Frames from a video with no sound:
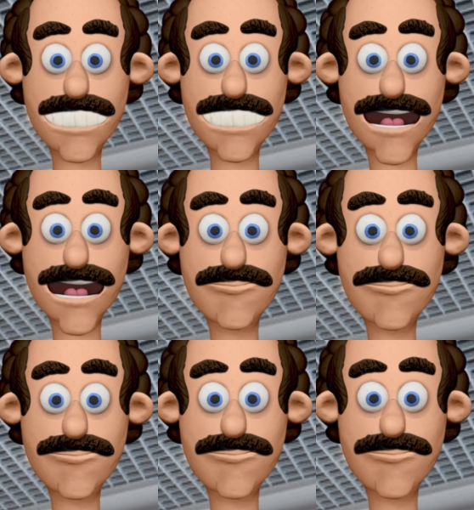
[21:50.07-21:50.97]
4.
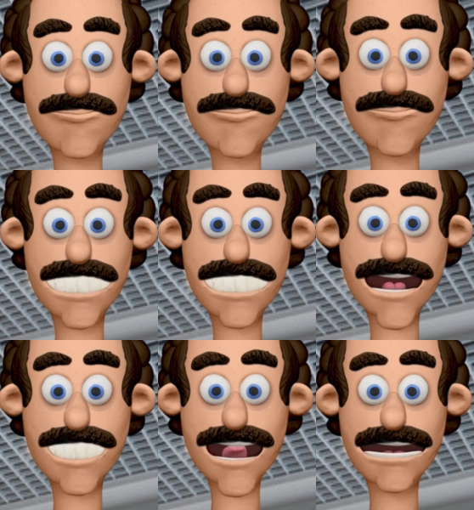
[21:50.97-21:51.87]

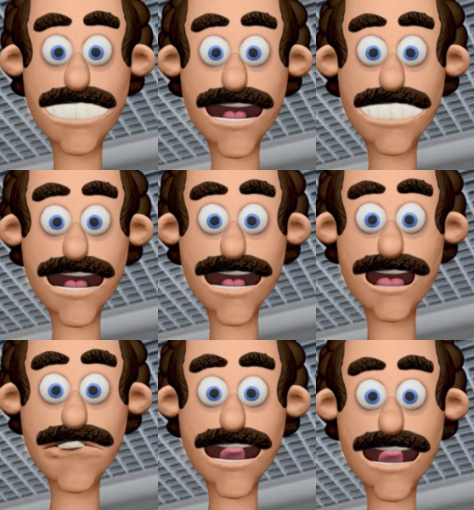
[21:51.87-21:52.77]
Ventilation and
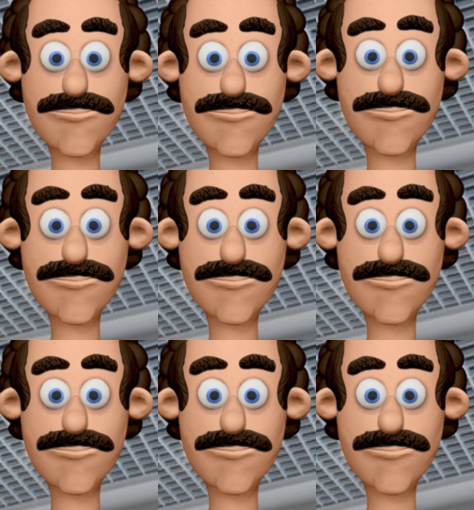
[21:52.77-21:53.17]
airflow.